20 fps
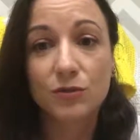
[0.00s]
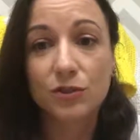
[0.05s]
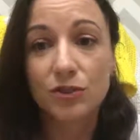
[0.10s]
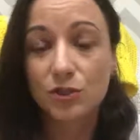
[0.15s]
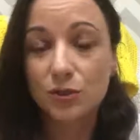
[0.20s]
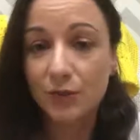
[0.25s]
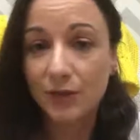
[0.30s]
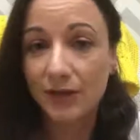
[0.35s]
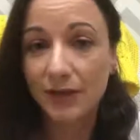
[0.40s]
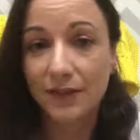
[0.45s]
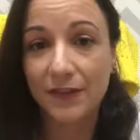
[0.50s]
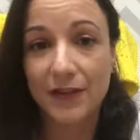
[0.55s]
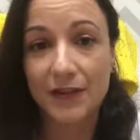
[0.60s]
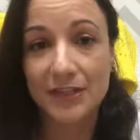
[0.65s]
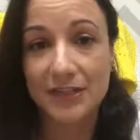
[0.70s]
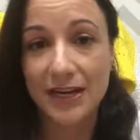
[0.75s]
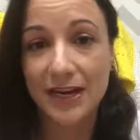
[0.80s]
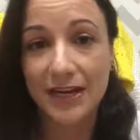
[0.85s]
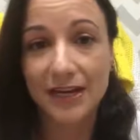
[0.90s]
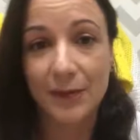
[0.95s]
do anything
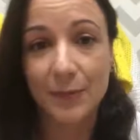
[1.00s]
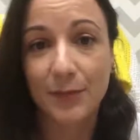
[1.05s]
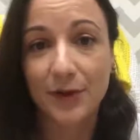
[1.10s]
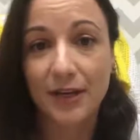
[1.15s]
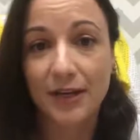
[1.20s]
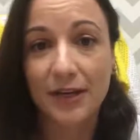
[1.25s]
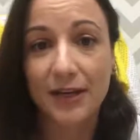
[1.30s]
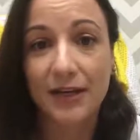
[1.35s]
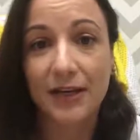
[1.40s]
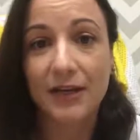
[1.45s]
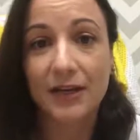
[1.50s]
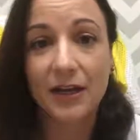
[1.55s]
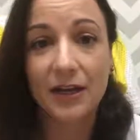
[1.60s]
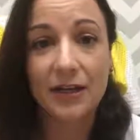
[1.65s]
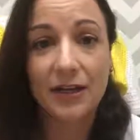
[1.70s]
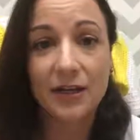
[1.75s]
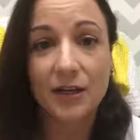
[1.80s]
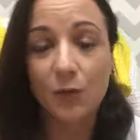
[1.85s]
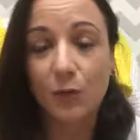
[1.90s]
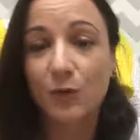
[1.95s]
to anybody.
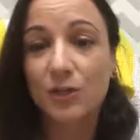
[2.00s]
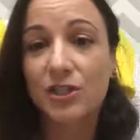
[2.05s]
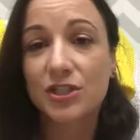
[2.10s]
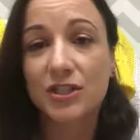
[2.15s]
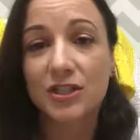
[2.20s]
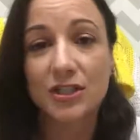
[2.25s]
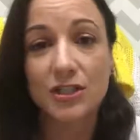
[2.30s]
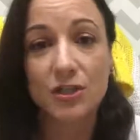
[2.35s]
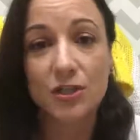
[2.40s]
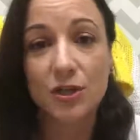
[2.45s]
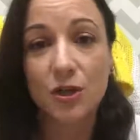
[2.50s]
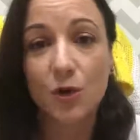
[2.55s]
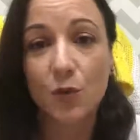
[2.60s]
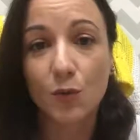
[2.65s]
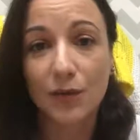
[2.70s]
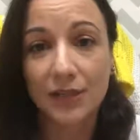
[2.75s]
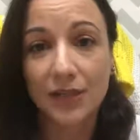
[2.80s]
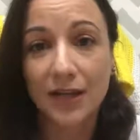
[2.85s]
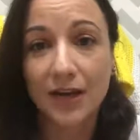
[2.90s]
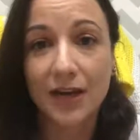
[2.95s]
We just need to know
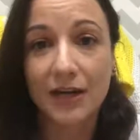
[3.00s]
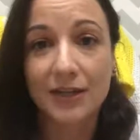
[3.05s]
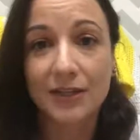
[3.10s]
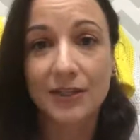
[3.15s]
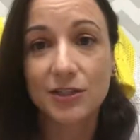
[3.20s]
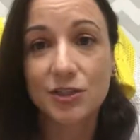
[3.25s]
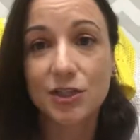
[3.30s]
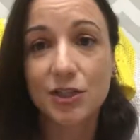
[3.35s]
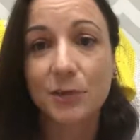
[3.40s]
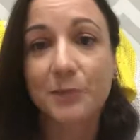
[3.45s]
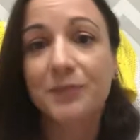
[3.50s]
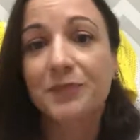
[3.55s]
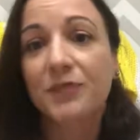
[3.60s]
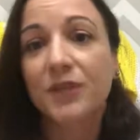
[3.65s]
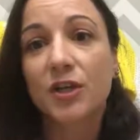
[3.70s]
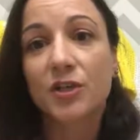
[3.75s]
what they got into